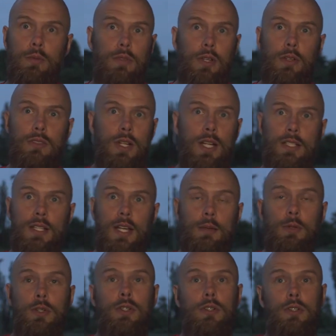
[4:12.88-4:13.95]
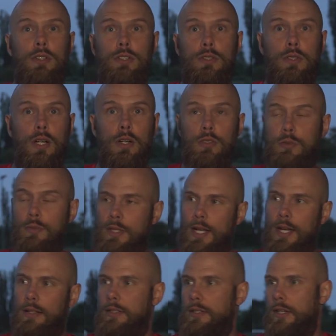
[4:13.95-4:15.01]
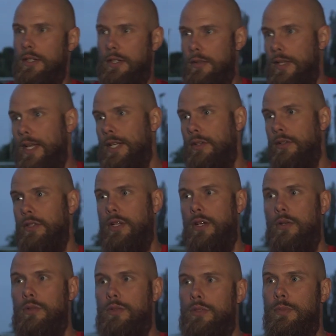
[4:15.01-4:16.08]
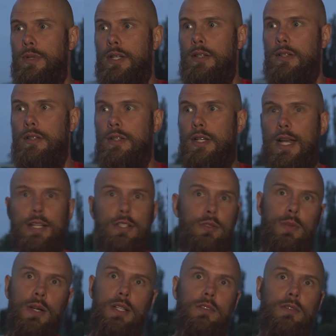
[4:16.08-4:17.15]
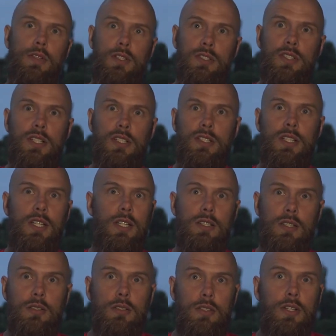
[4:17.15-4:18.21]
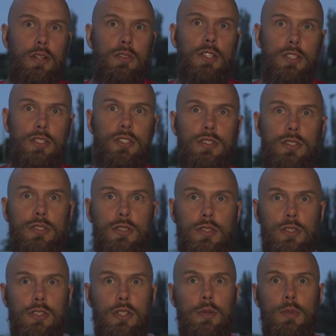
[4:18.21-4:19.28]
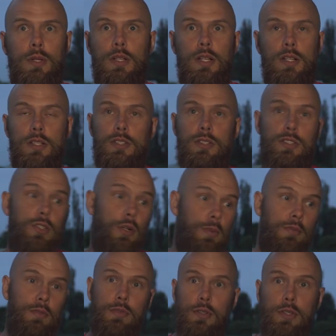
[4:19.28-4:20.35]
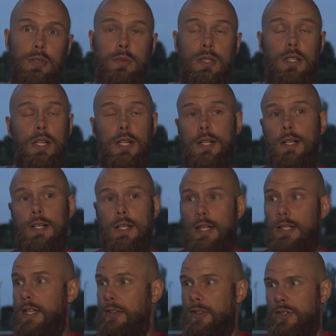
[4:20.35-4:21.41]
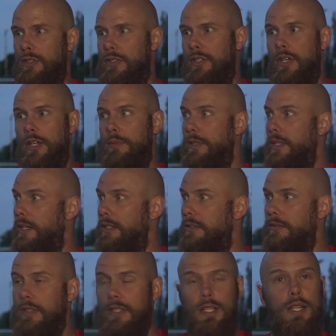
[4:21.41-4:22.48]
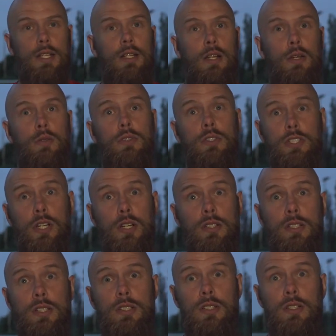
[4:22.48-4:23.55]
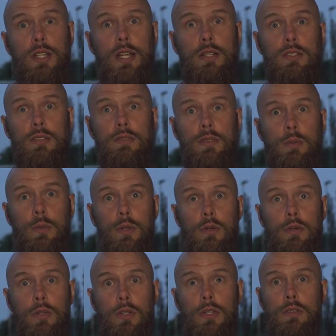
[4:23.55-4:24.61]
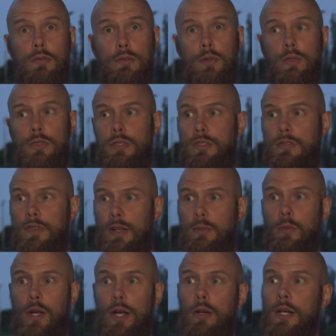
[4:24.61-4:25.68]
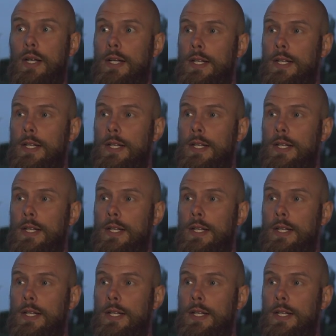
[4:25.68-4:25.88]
those lads came on and got the 2 goals, but that, I know they got the goals, but the lads who played the first 60, did just as good a job at stopping Frome, and they're a good side, but I didn't think they had loads of chances. So that's something we were looking for, to defend well.